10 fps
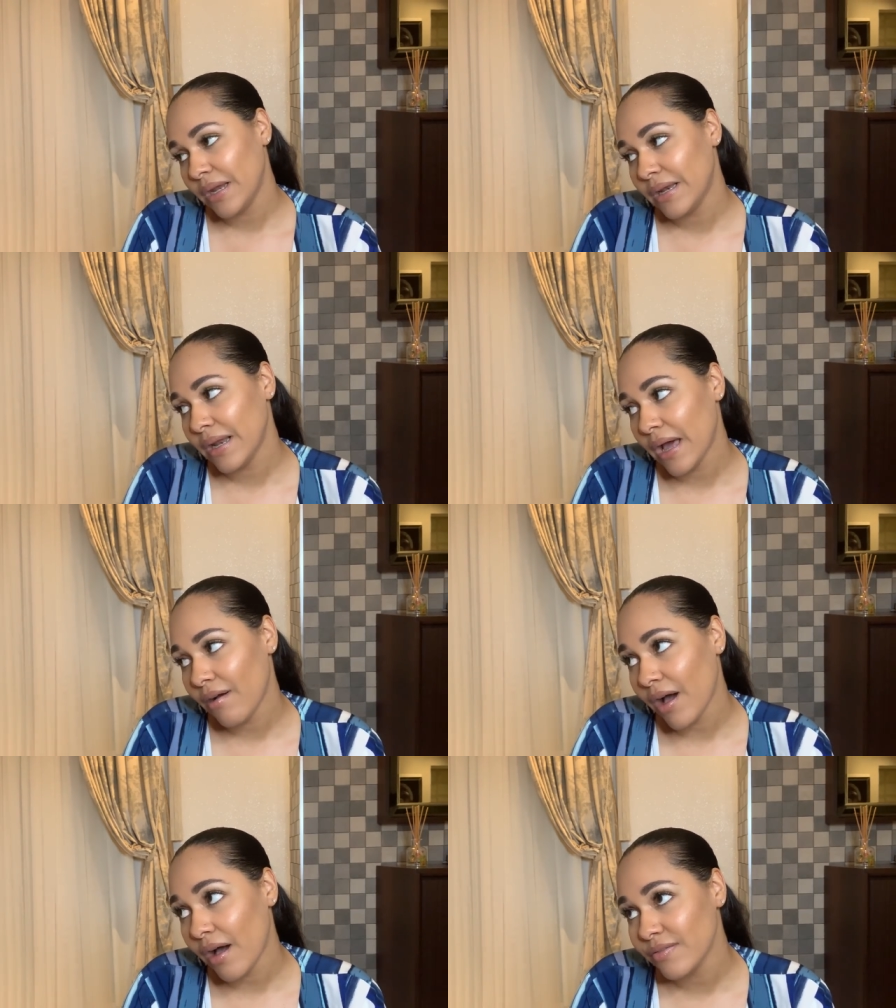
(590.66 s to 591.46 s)

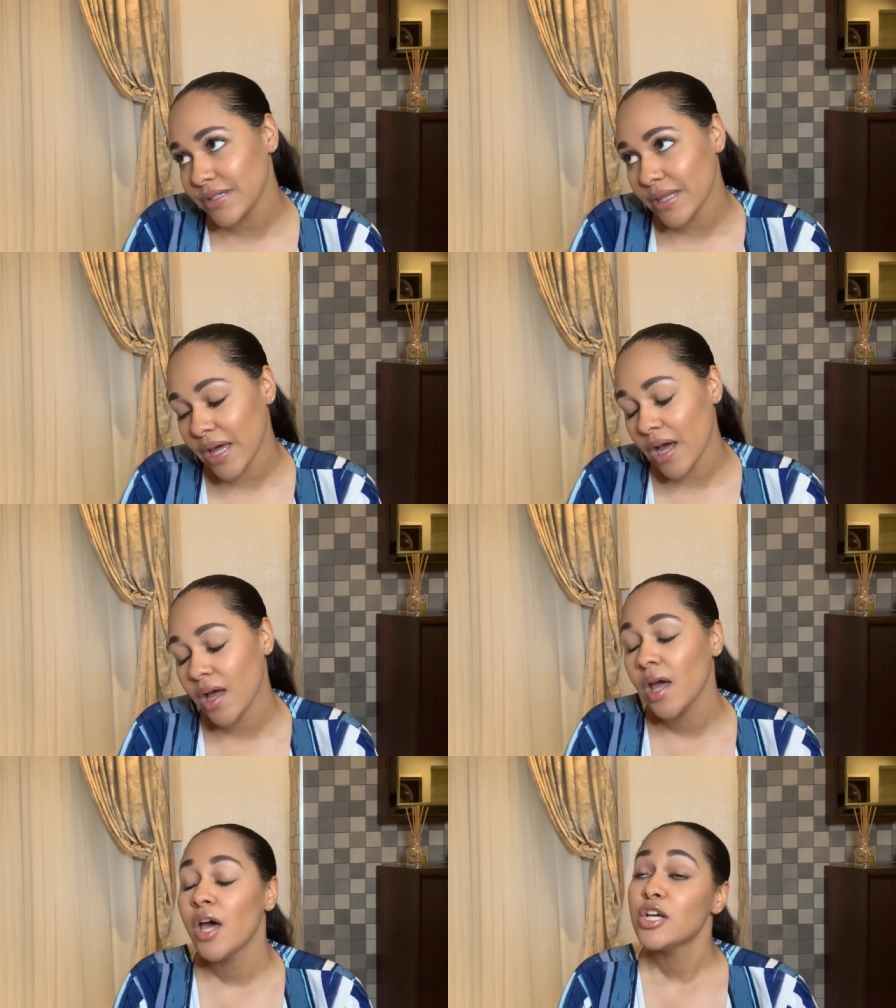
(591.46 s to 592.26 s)
Now, after that,
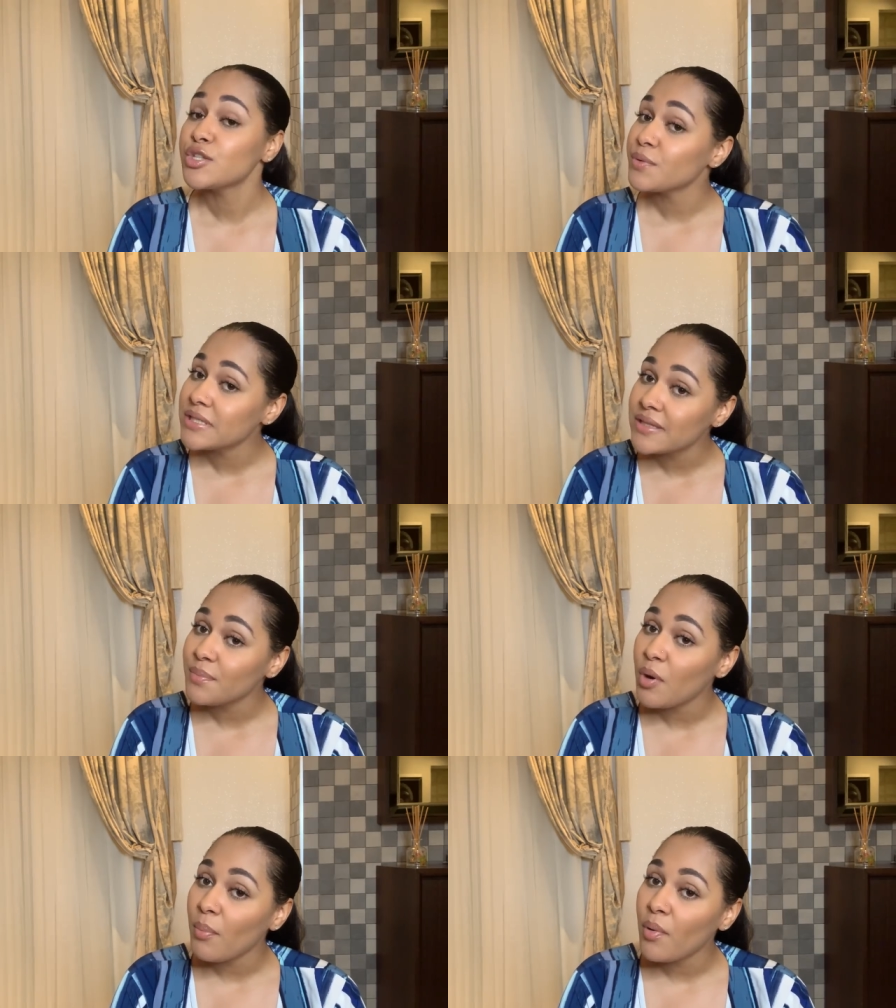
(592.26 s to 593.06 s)
so we did the
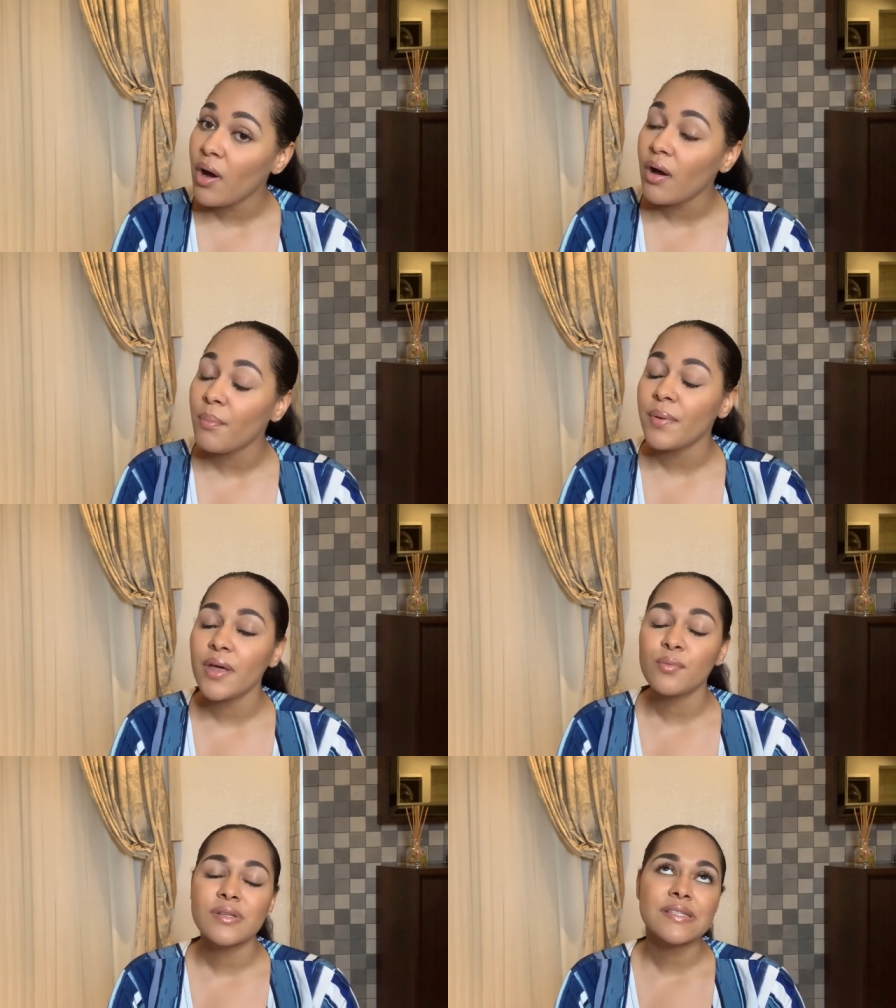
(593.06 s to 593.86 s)
pop-up.
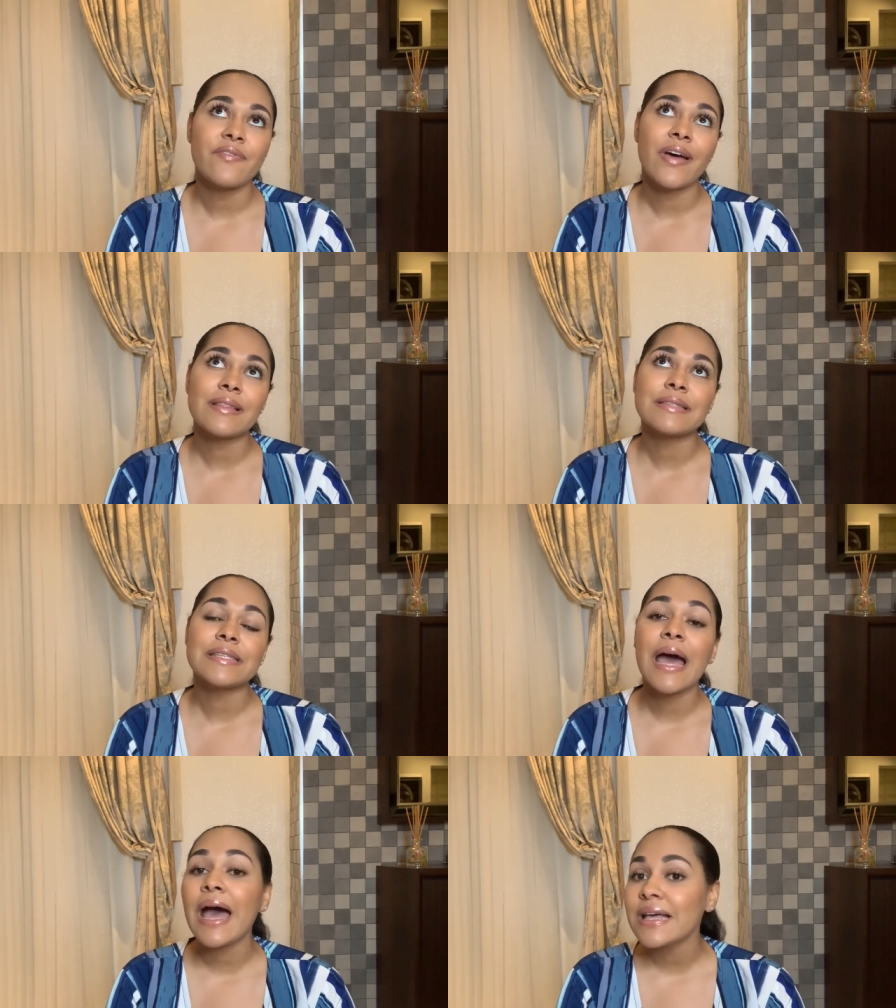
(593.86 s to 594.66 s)
It was
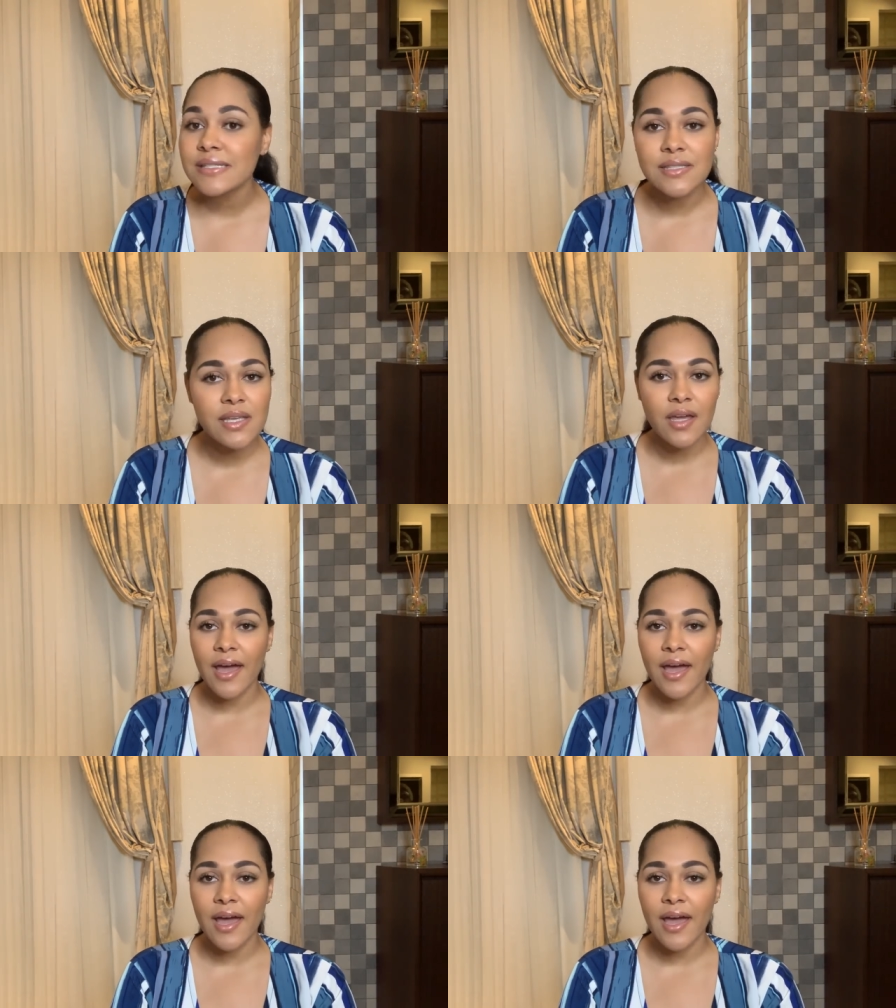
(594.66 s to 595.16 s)
fantastic.